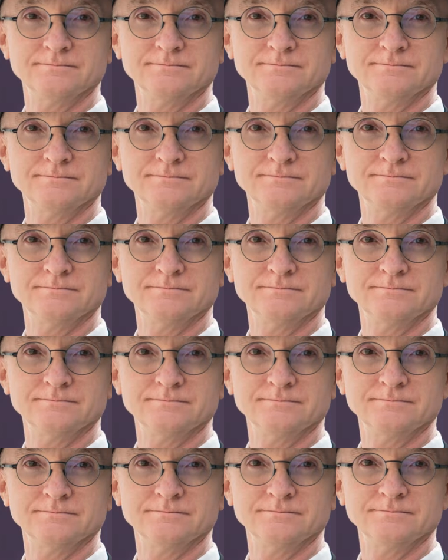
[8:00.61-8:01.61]

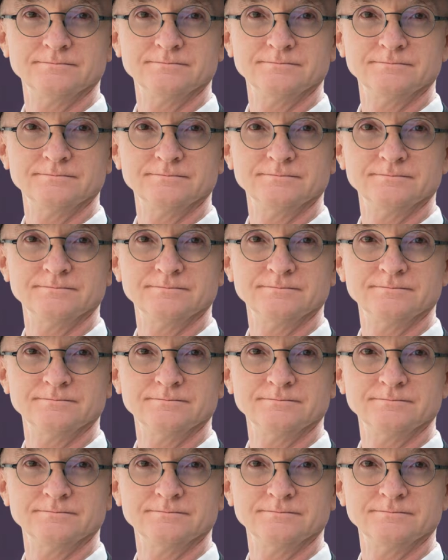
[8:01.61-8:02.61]

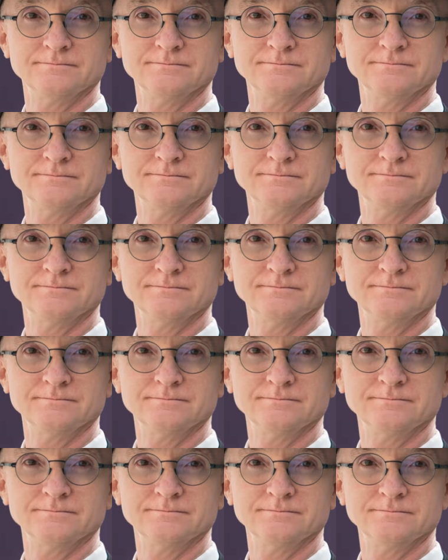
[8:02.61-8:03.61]

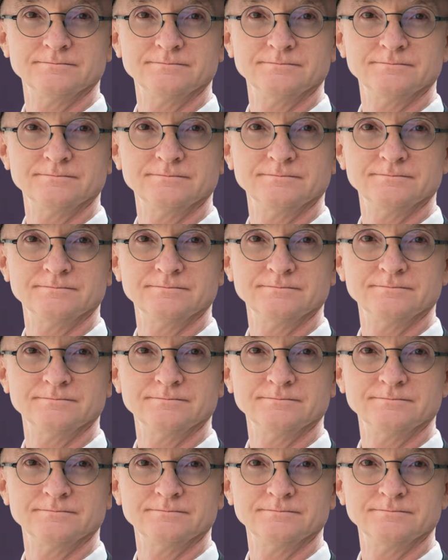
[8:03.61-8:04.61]

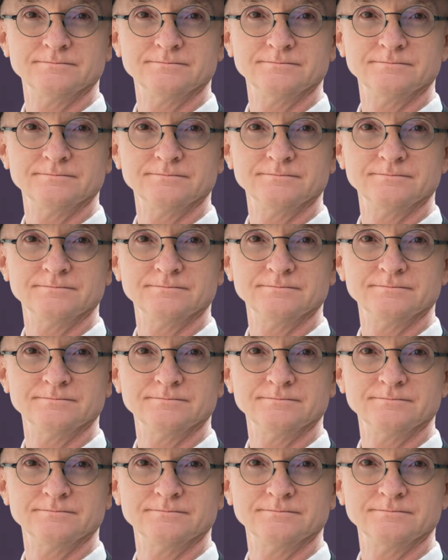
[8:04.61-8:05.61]

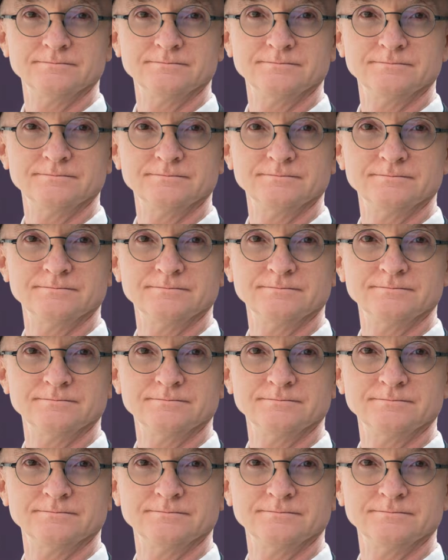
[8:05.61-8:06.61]

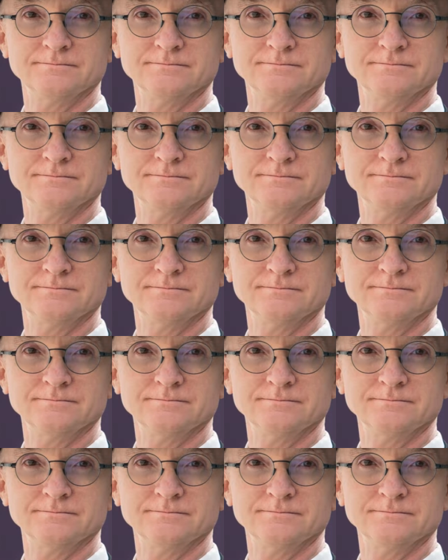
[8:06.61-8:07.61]

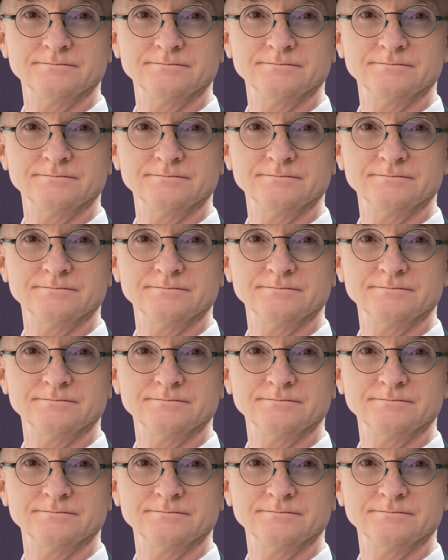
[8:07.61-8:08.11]
This is a still picture; no speech is visible.